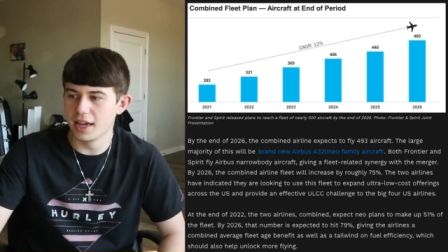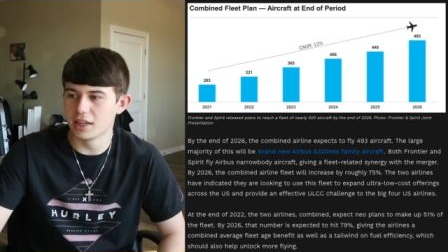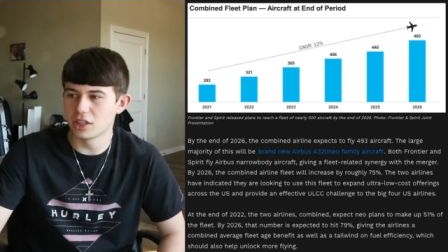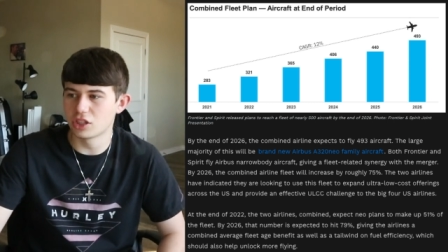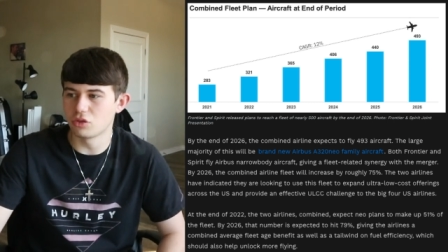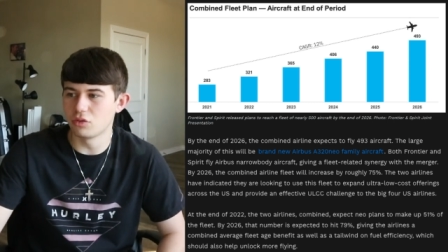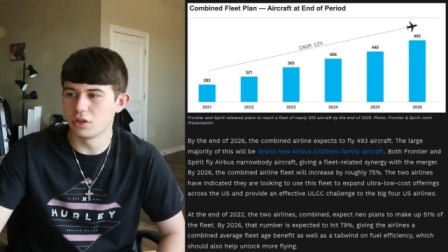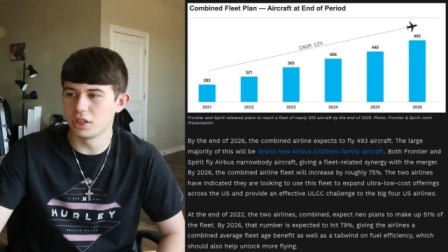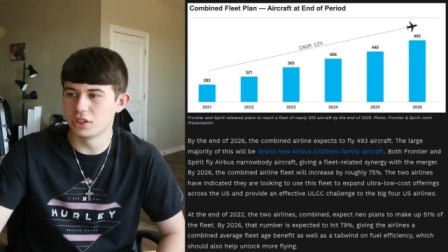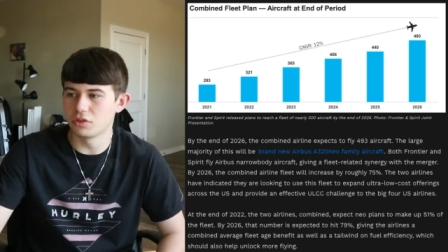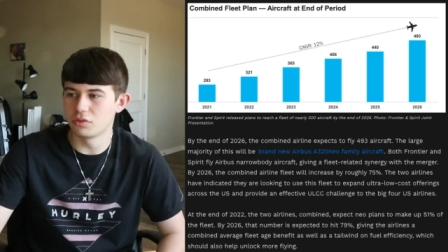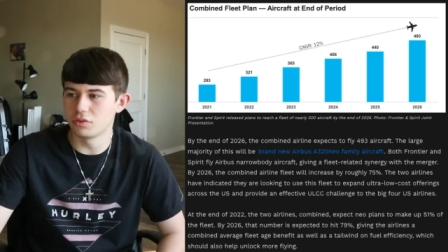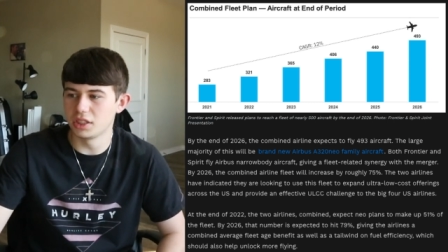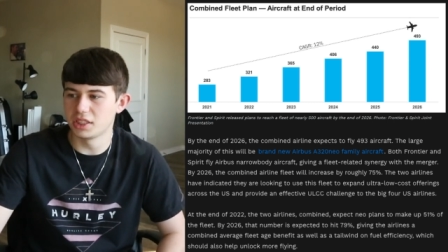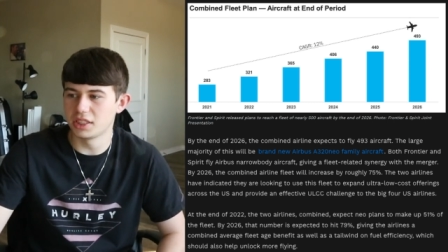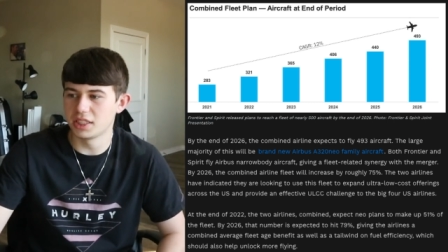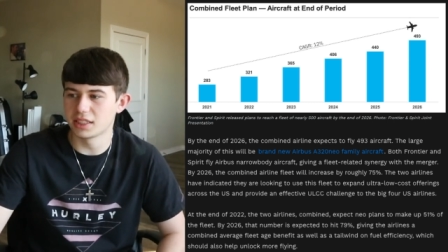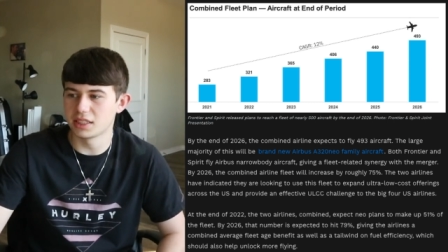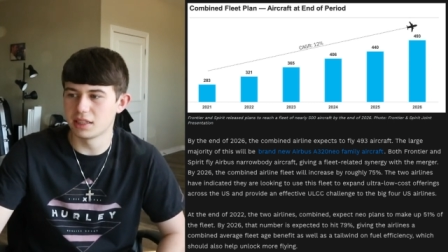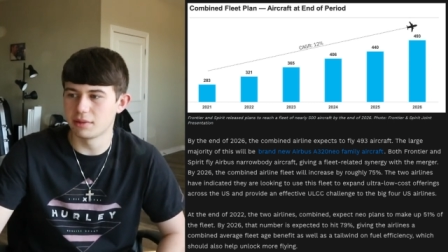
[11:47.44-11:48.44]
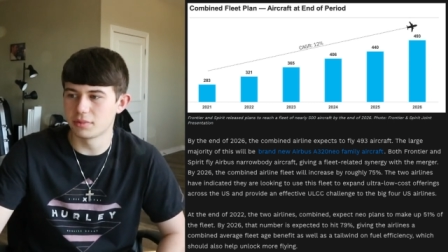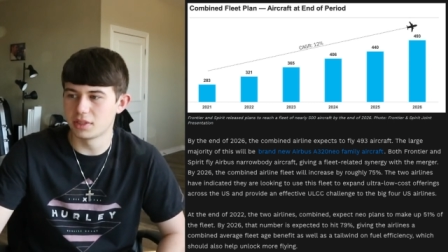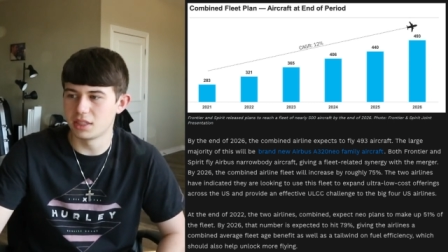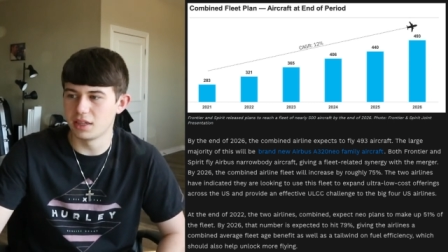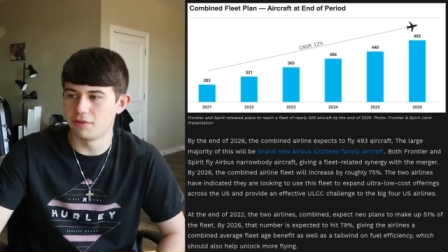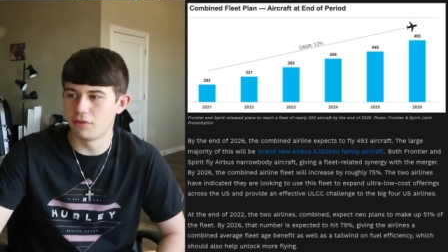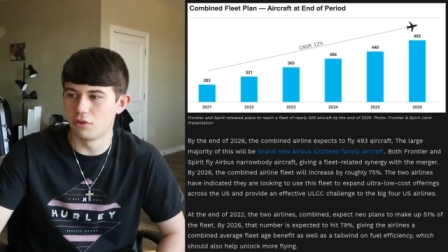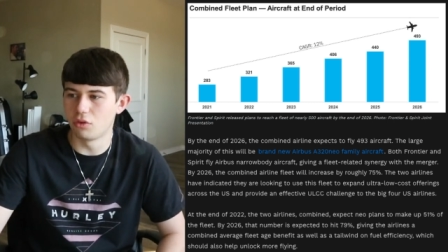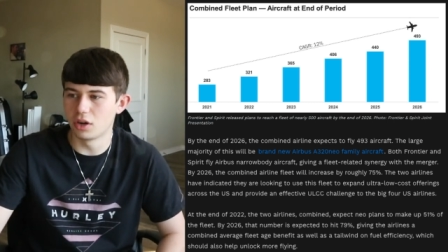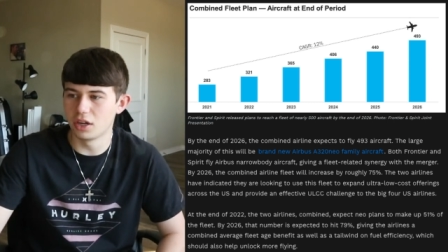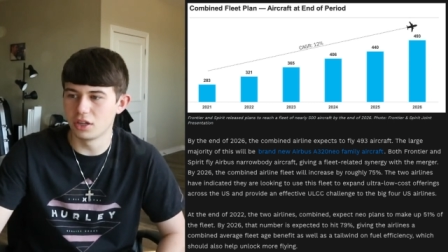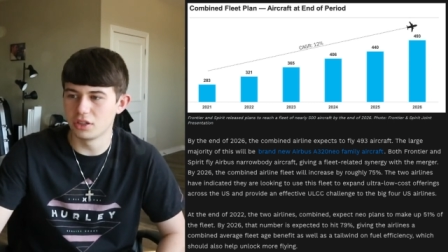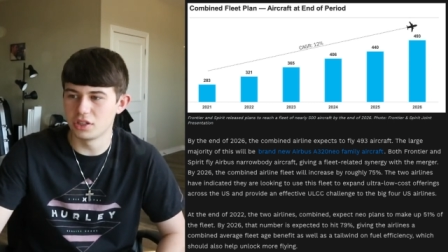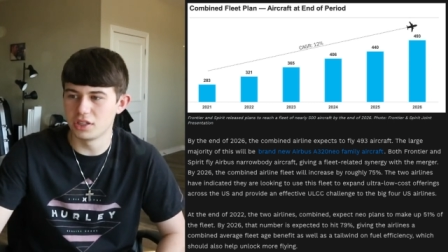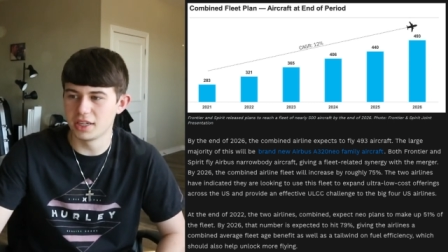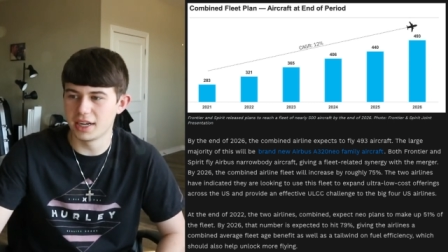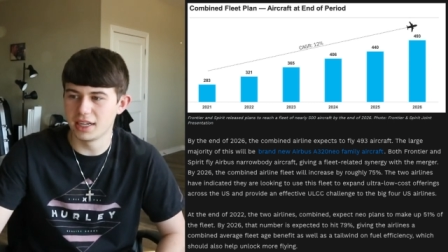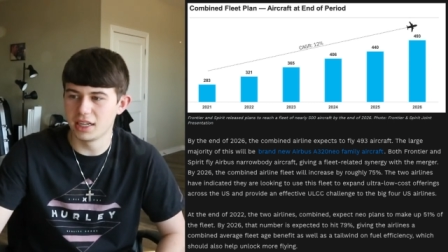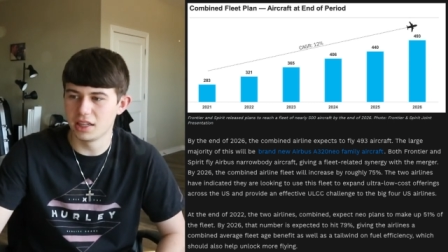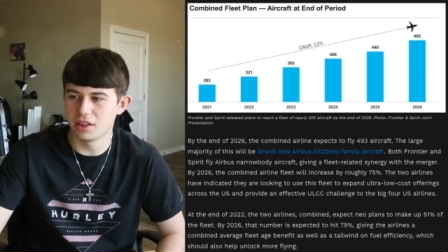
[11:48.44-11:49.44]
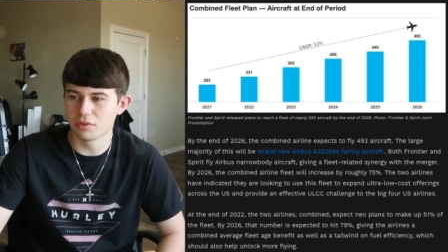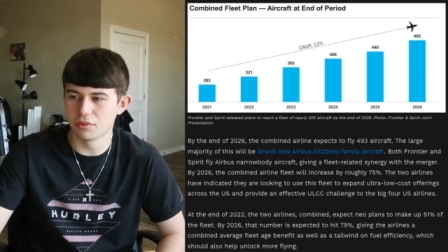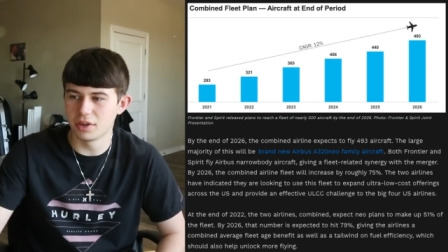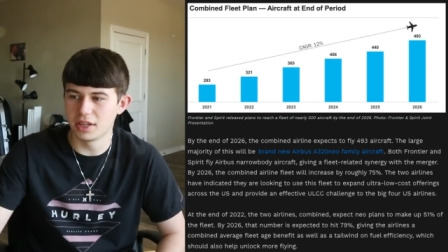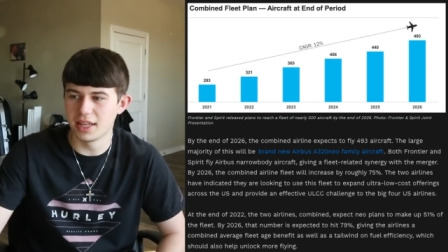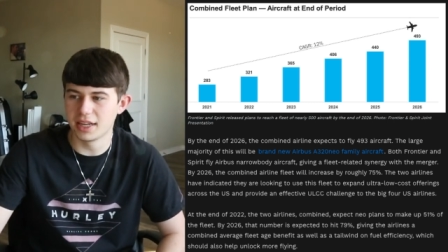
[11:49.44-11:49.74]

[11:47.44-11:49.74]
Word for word: and 2026 up to 493.